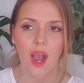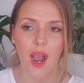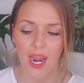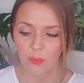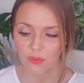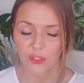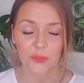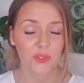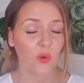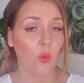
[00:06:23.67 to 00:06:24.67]
I will
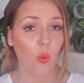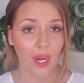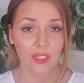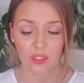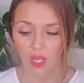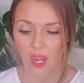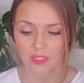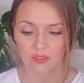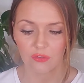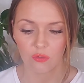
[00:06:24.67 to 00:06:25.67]
use quite a
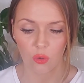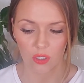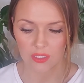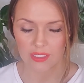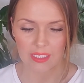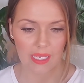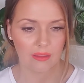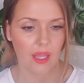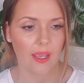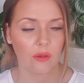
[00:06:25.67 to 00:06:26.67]
lot for, say,
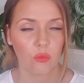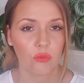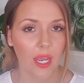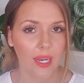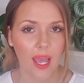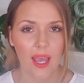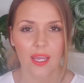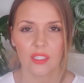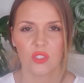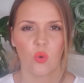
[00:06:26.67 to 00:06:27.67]
like
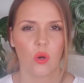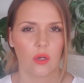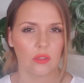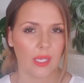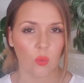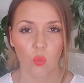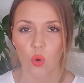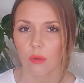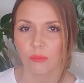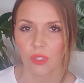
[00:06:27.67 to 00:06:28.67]
redheads or like
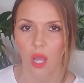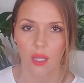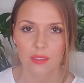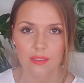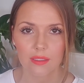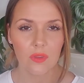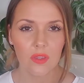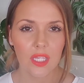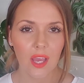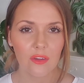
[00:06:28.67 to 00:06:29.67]
warm blondes.
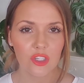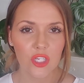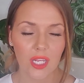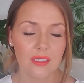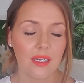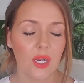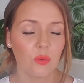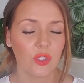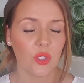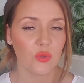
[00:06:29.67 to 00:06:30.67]
The other shades that I
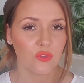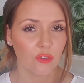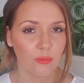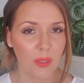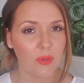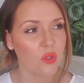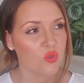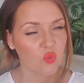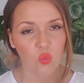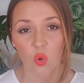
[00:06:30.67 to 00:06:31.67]
will use for maybe
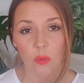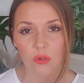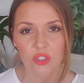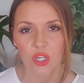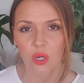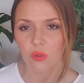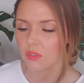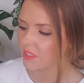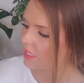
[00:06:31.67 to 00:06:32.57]
those warmer tones